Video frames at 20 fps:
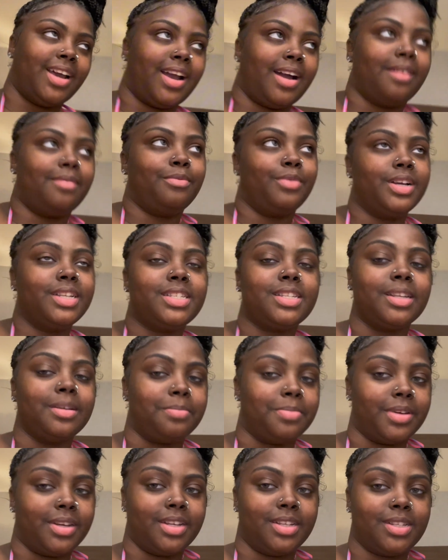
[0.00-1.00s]
am we
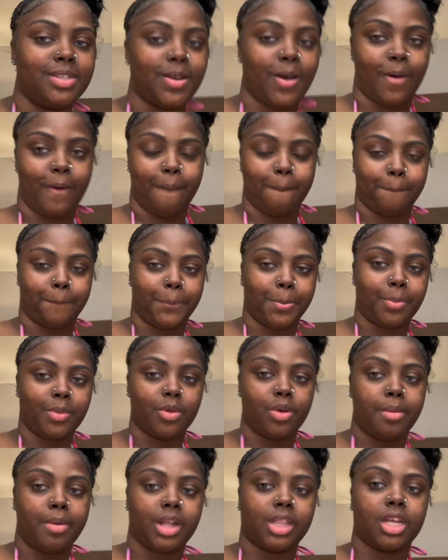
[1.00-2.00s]
sleepy. So
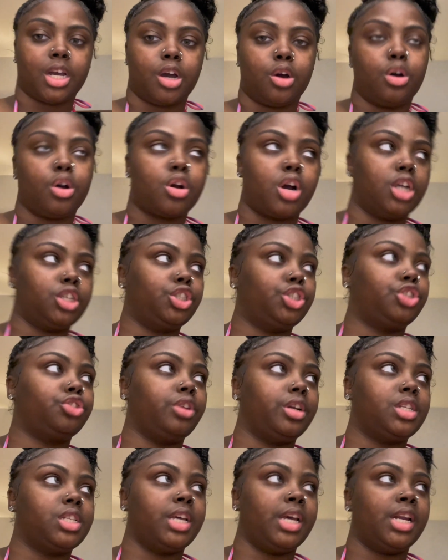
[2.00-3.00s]
we about to go across the
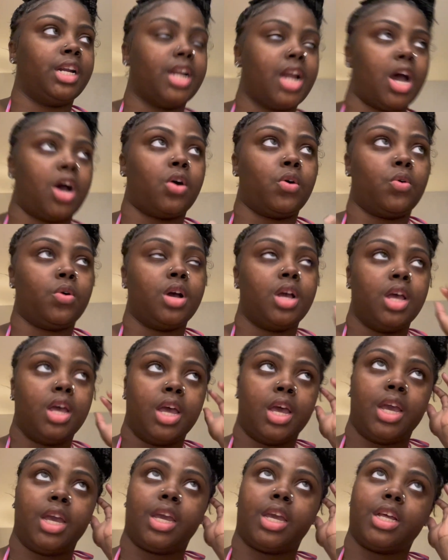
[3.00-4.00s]
street to In and Out,
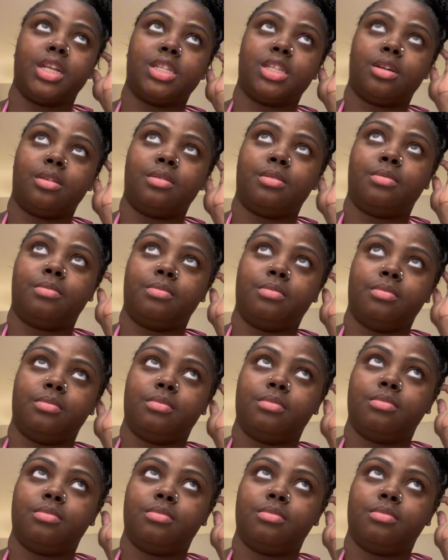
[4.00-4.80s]
get some